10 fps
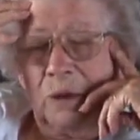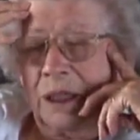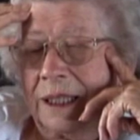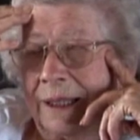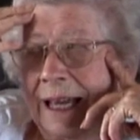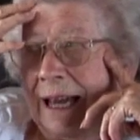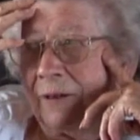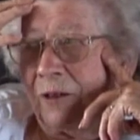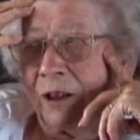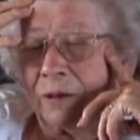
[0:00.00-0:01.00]
we did
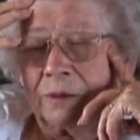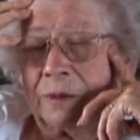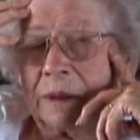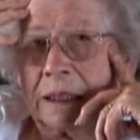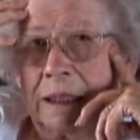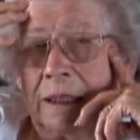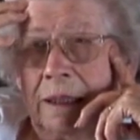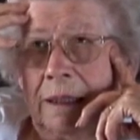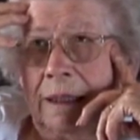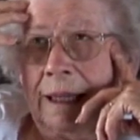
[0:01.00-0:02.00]
that for
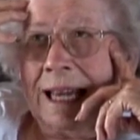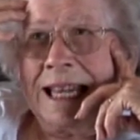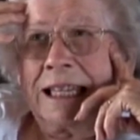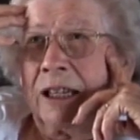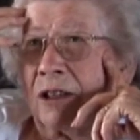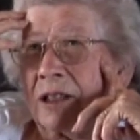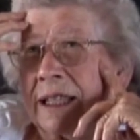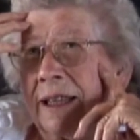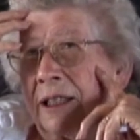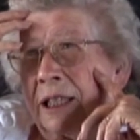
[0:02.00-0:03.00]
eight
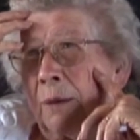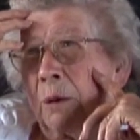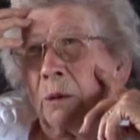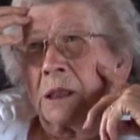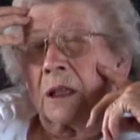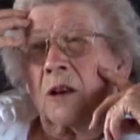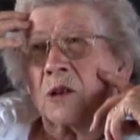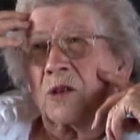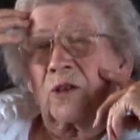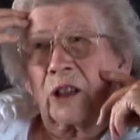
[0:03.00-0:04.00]
years, and then the temple was
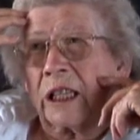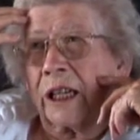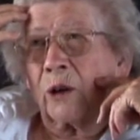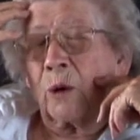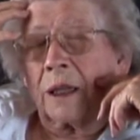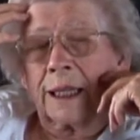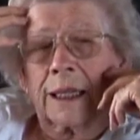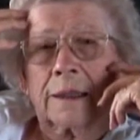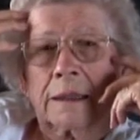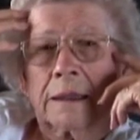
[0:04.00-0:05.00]
closed for a year while
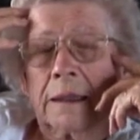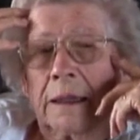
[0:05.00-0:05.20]
they